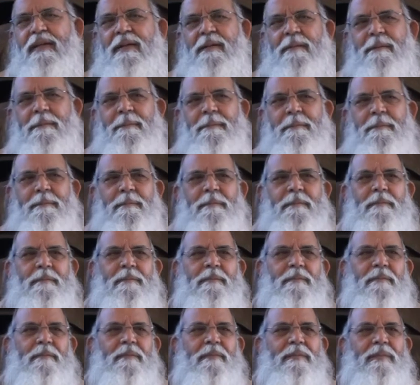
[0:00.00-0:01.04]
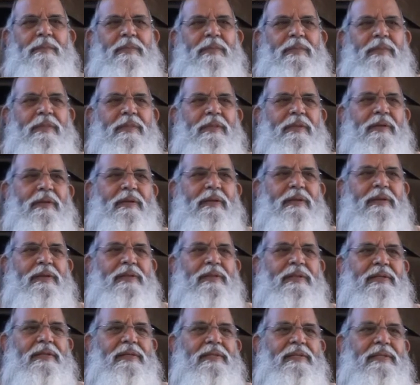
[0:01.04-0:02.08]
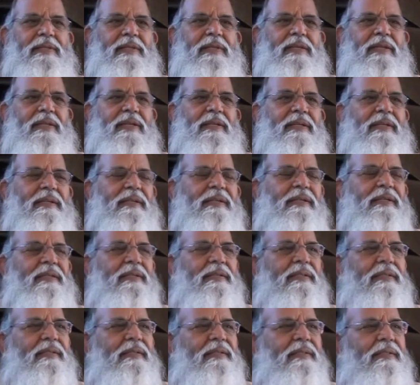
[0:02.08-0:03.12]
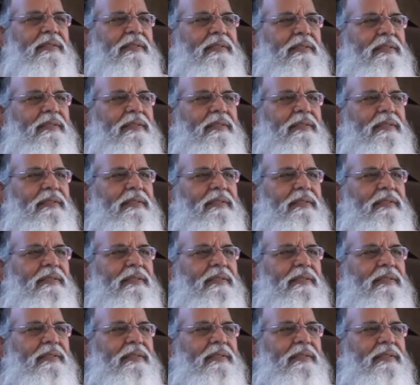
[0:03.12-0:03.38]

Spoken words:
Nothing is said.